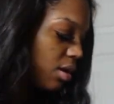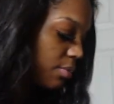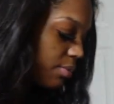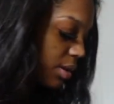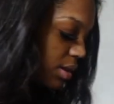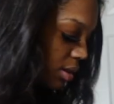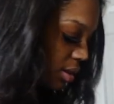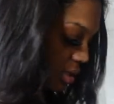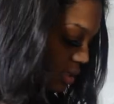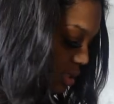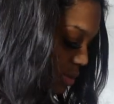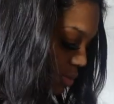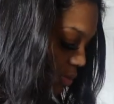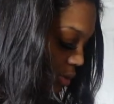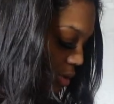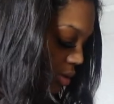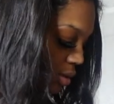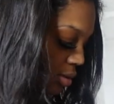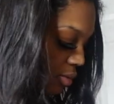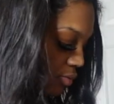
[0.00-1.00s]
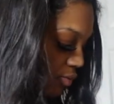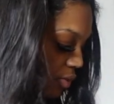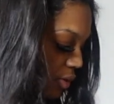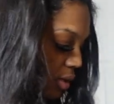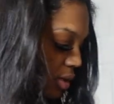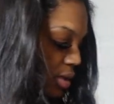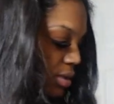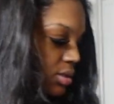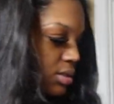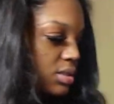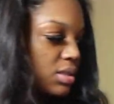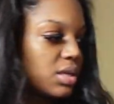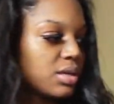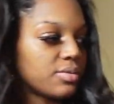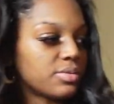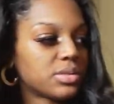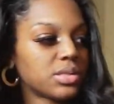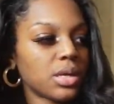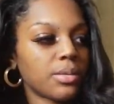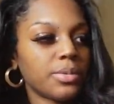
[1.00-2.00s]
But this one really just
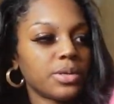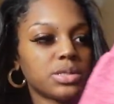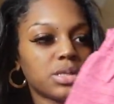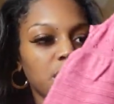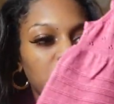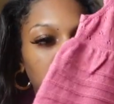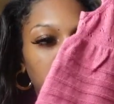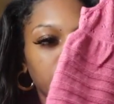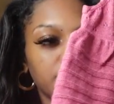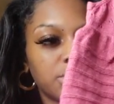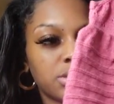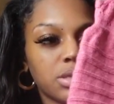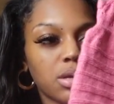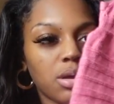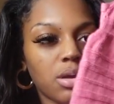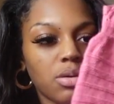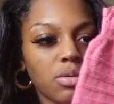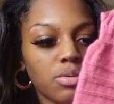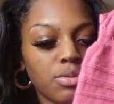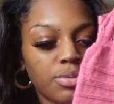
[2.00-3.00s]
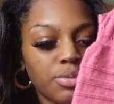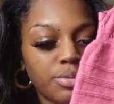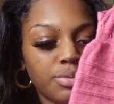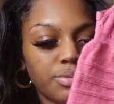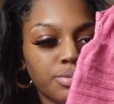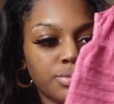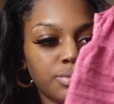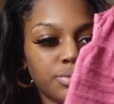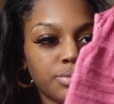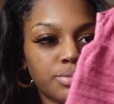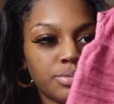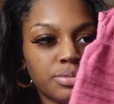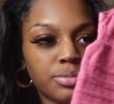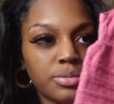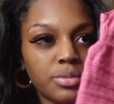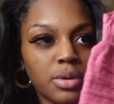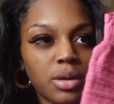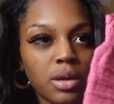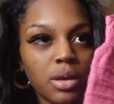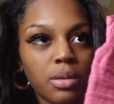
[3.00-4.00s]
gives summertime, so
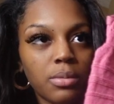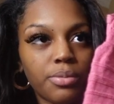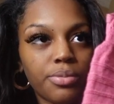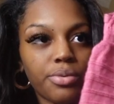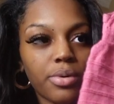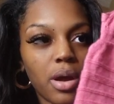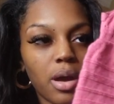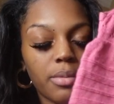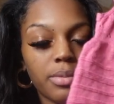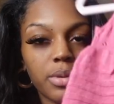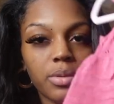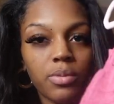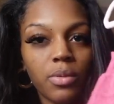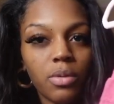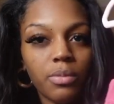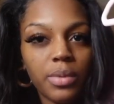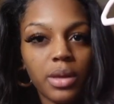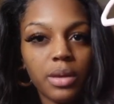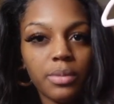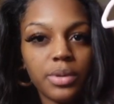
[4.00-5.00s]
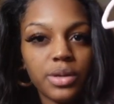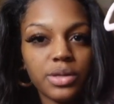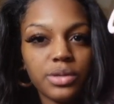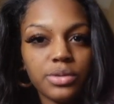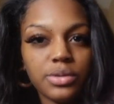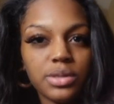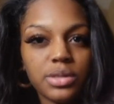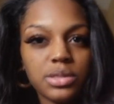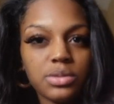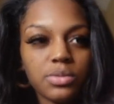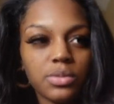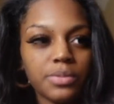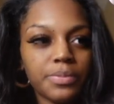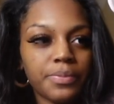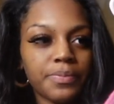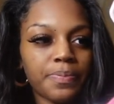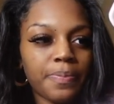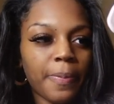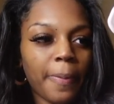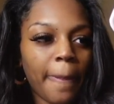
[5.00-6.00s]
probably won't be able to do this one.
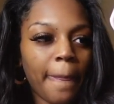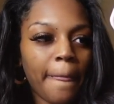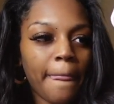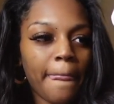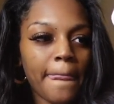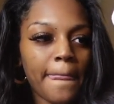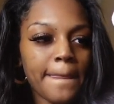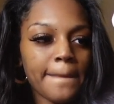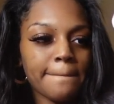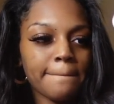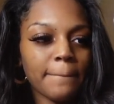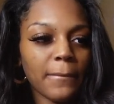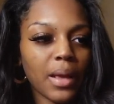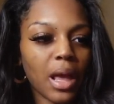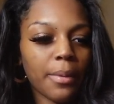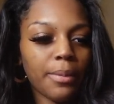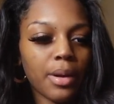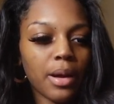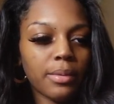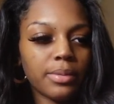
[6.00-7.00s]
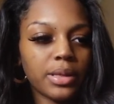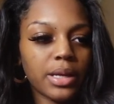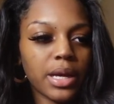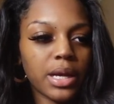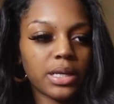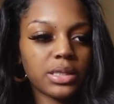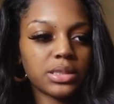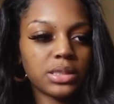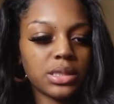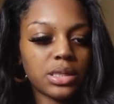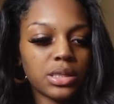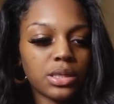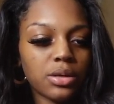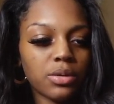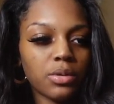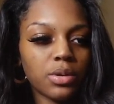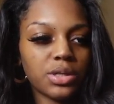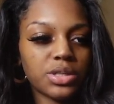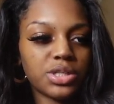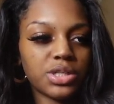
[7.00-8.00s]
I probably actually need to
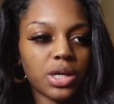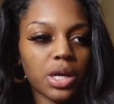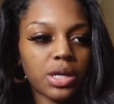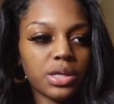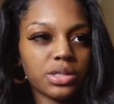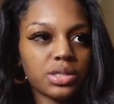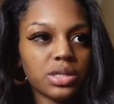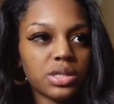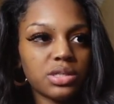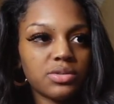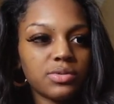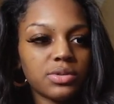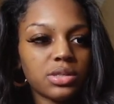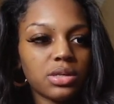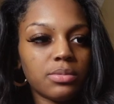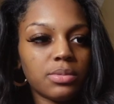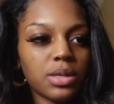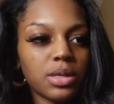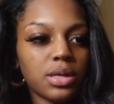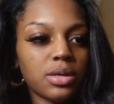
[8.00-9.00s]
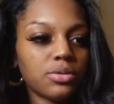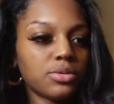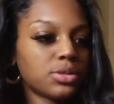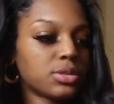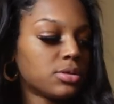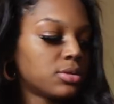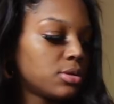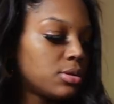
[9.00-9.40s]
go exchange this for something else.